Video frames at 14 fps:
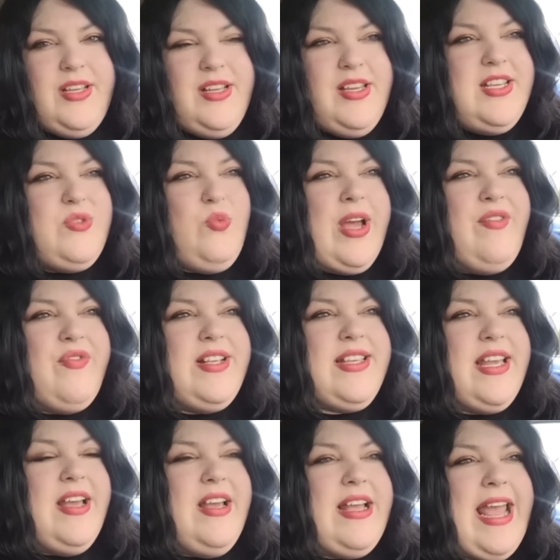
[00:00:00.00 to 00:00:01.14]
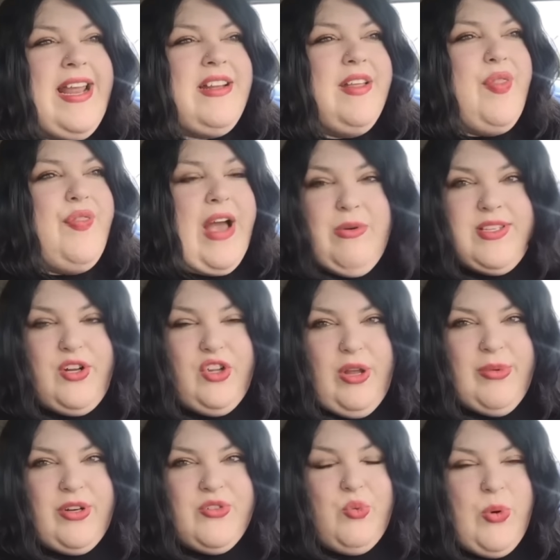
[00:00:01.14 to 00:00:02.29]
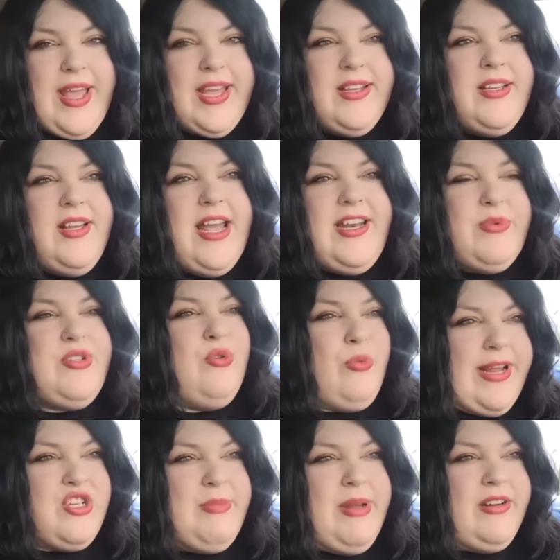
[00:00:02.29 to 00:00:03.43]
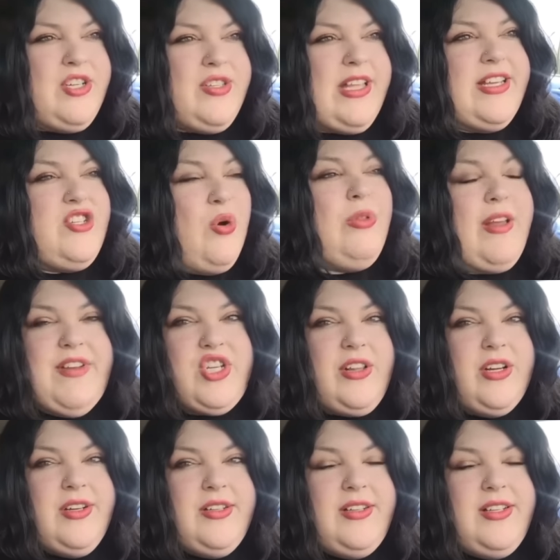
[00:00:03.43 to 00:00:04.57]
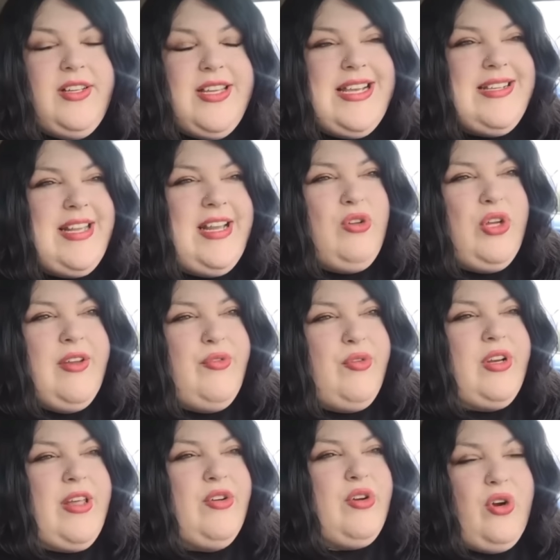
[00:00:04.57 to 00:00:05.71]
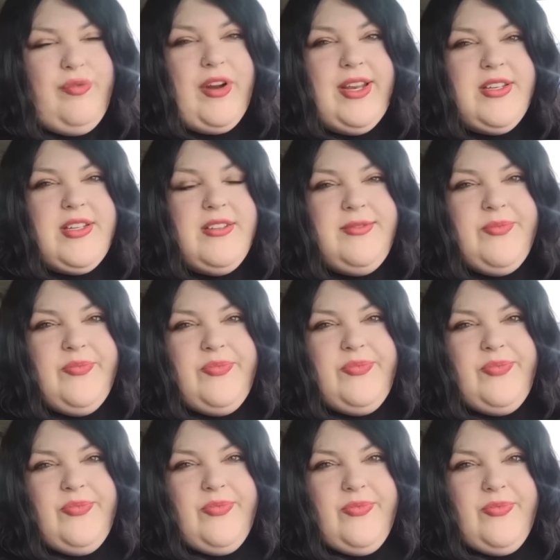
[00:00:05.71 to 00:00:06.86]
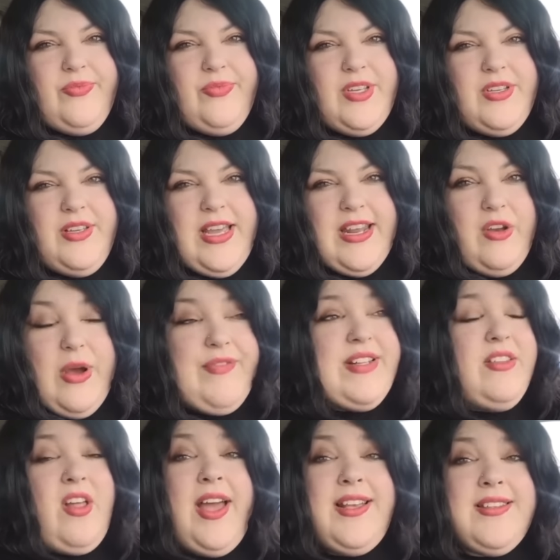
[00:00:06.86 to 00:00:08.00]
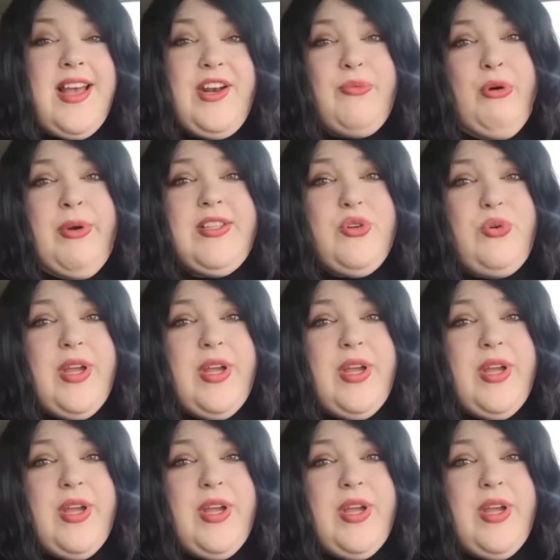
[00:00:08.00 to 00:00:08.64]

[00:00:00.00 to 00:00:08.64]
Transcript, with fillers: His wife is 8,000 kilometers away, and it was an arranged marriage that they don't love each other. He's here looking for another girlfriend. And if it's lies, I don't know it, so who